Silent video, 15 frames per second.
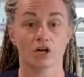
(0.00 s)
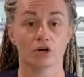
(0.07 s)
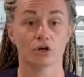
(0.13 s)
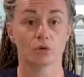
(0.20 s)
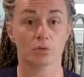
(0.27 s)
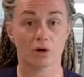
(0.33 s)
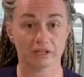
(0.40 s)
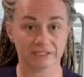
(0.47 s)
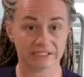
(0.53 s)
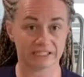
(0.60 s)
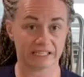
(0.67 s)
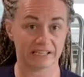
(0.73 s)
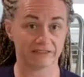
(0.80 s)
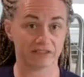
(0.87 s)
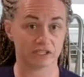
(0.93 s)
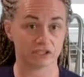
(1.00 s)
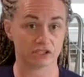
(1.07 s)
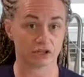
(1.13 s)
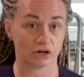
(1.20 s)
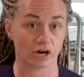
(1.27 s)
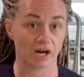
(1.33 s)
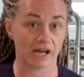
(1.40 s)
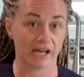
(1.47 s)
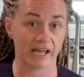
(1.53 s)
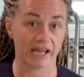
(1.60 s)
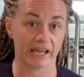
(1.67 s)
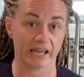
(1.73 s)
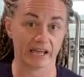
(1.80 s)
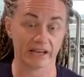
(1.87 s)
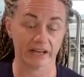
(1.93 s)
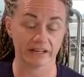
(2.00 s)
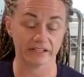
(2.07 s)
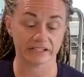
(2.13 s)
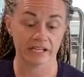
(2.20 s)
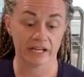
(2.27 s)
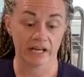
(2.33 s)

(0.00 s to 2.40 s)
who wants to give it a try and